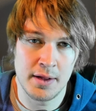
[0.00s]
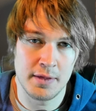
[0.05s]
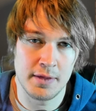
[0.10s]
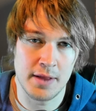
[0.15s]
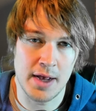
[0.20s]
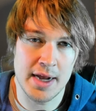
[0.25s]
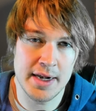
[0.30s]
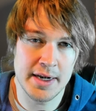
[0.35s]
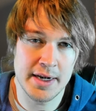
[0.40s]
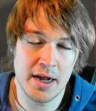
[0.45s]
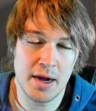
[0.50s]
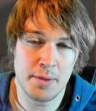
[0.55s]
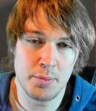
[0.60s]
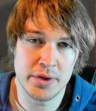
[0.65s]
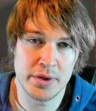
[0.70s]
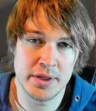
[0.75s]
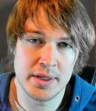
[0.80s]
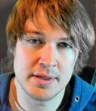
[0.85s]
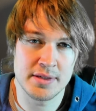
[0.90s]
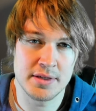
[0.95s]
Lining up
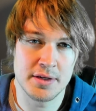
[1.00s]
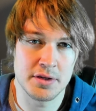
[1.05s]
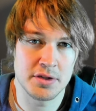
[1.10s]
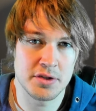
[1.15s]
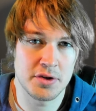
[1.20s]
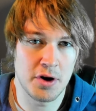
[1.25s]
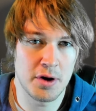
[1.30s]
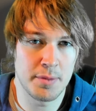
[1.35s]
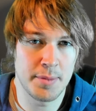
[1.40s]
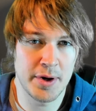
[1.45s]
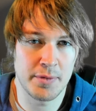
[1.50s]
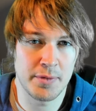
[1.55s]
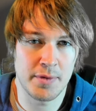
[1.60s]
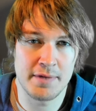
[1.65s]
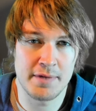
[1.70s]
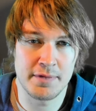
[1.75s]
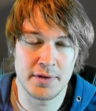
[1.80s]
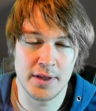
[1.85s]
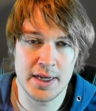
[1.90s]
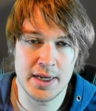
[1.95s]
with this disturbing
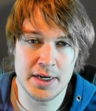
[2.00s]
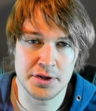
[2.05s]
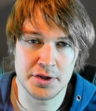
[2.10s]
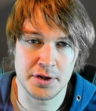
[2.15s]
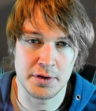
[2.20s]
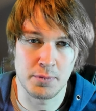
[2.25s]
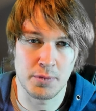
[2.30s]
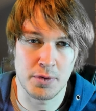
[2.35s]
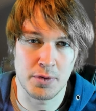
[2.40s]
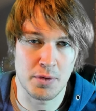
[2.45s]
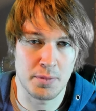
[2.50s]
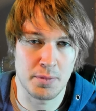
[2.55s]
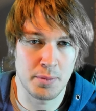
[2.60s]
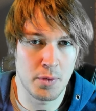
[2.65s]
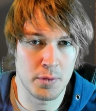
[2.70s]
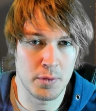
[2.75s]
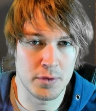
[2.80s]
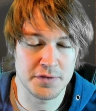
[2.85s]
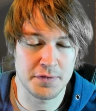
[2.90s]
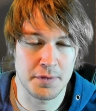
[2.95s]
revelation were
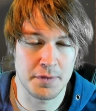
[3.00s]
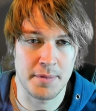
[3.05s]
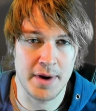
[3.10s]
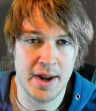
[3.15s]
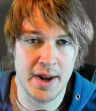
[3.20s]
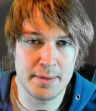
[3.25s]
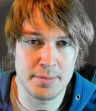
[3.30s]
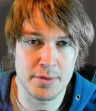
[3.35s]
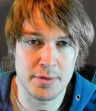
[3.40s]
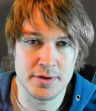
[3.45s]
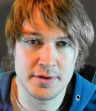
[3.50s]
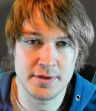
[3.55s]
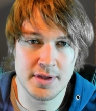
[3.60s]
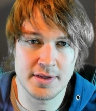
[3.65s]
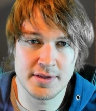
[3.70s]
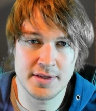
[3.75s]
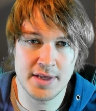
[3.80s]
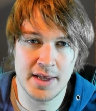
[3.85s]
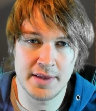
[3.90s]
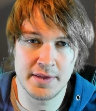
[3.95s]
reports from neighbors
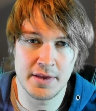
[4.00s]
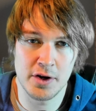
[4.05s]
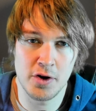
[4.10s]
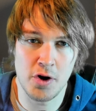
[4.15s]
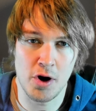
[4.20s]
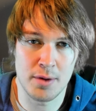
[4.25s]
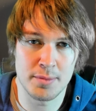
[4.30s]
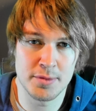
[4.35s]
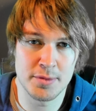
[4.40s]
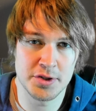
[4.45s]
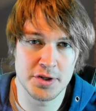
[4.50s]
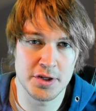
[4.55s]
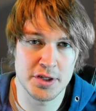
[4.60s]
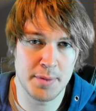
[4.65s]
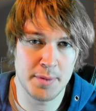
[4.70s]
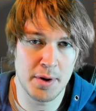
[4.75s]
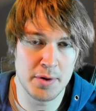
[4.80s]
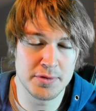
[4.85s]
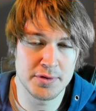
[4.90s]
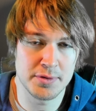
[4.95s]
that said the garbage
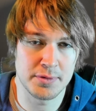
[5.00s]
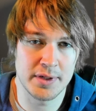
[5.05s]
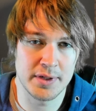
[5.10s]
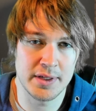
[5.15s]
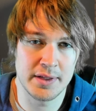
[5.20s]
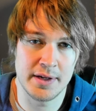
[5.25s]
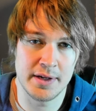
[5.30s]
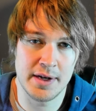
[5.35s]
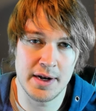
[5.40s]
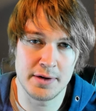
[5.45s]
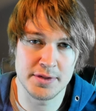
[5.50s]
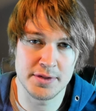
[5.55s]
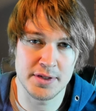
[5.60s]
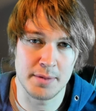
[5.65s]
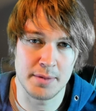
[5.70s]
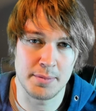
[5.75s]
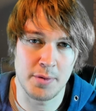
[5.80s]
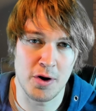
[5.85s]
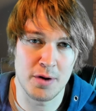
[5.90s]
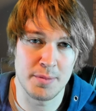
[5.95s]
disposal in the Nelson
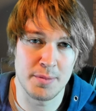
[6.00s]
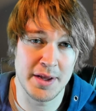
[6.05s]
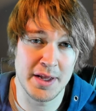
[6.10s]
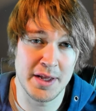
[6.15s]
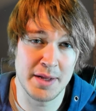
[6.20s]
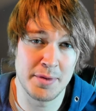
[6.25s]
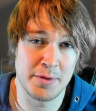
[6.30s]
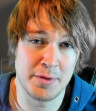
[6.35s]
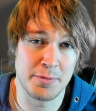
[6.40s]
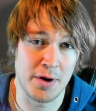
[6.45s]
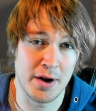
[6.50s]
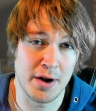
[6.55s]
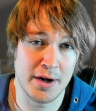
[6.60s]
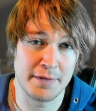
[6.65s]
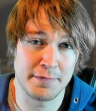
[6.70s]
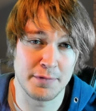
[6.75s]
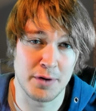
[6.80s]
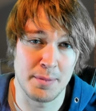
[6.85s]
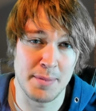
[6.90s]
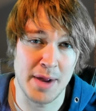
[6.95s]
apartment had been
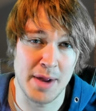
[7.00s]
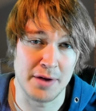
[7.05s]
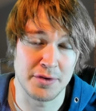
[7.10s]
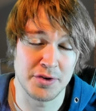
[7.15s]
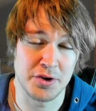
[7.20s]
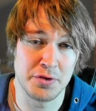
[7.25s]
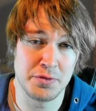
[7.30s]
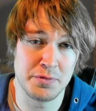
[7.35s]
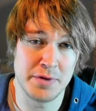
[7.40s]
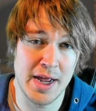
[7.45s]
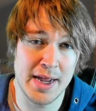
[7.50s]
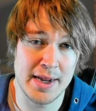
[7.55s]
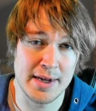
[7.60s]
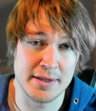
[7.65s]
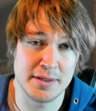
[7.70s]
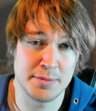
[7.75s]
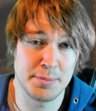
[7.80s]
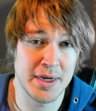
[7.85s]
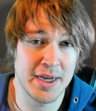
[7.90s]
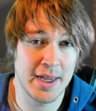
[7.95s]
running for about two
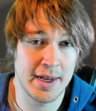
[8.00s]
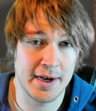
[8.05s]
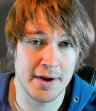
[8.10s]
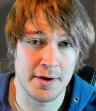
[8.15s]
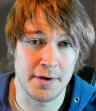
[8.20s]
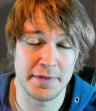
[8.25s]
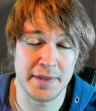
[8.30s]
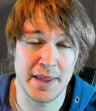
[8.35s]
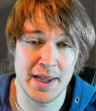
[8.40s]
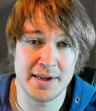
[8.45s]
days beginning on